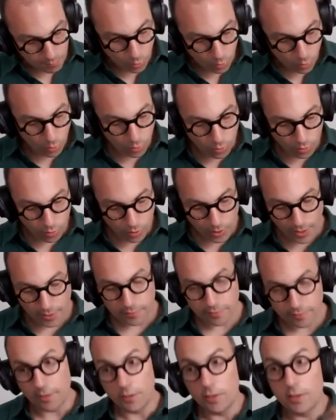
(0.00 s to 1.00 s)
more
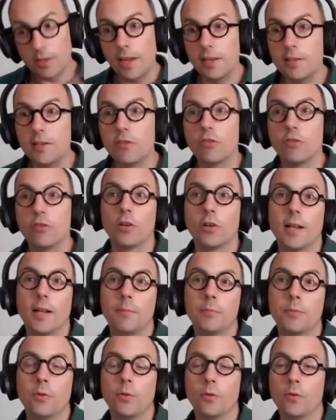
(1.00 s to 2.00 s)
as an additional
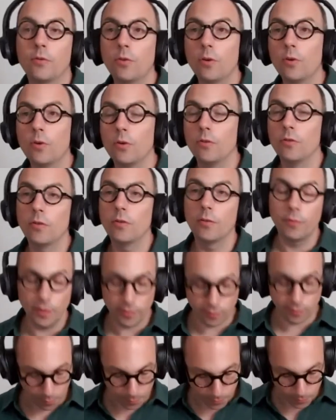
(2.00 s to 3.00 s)
help to the students. So for
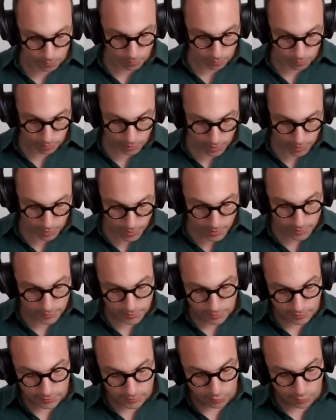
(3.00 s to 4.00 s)
example,
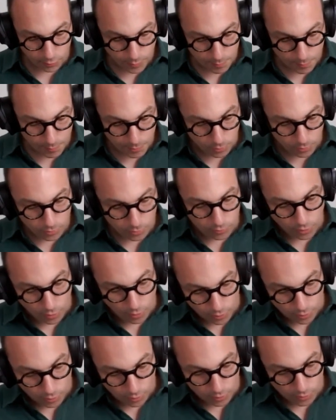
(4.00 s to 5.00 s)
getting report
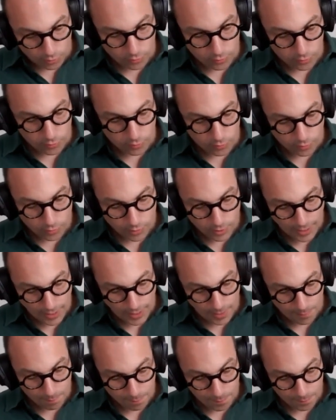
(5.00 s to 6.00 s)
on
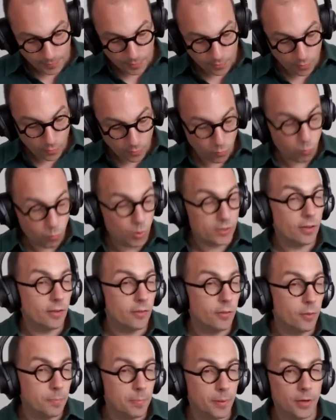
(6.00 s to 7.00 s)
what
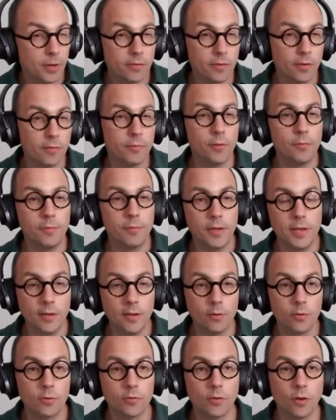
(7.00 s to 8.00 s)
are the parts of the
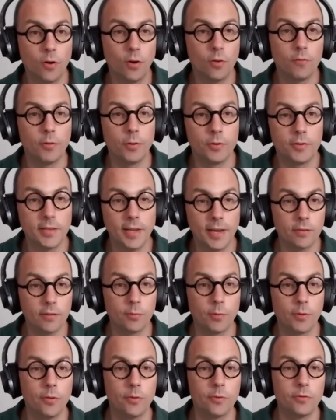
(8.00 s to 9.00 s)
videos or of the
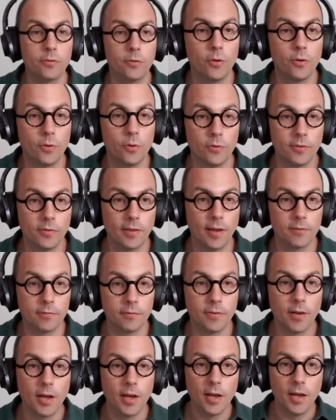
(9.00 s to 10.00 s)
text where students
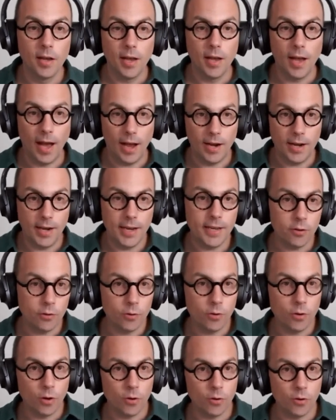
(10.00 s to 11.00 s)
have
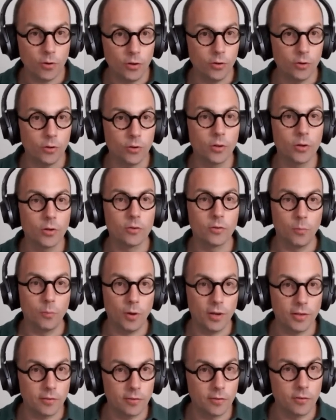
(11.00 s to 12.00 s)
lingered longer. So
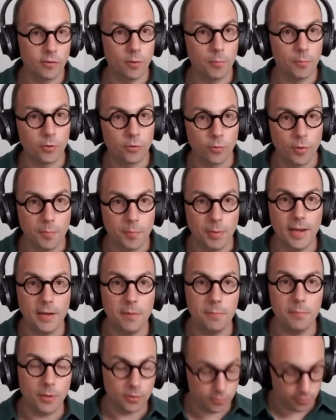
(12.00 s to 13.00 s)
what's the most
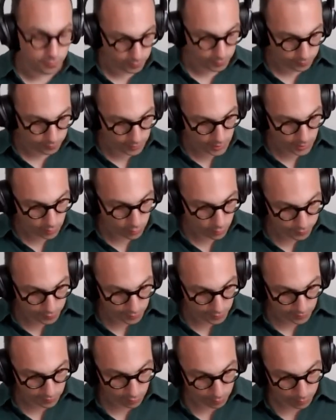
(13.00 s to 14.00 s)
replayed part of a video,
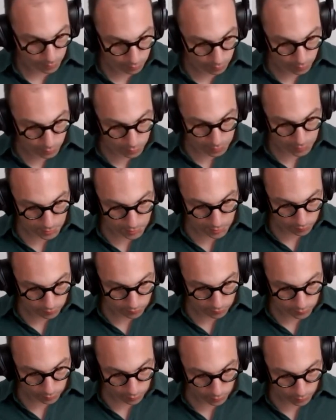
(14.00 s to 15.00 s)
for example, would be
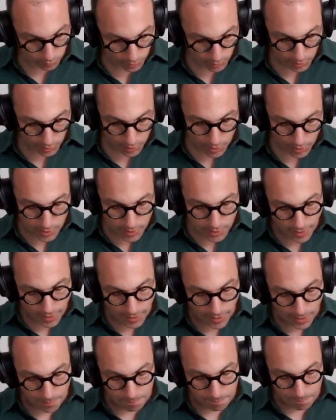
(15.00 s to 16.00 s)
useful.
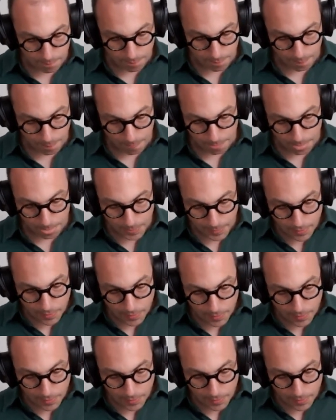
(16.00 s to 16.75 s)
An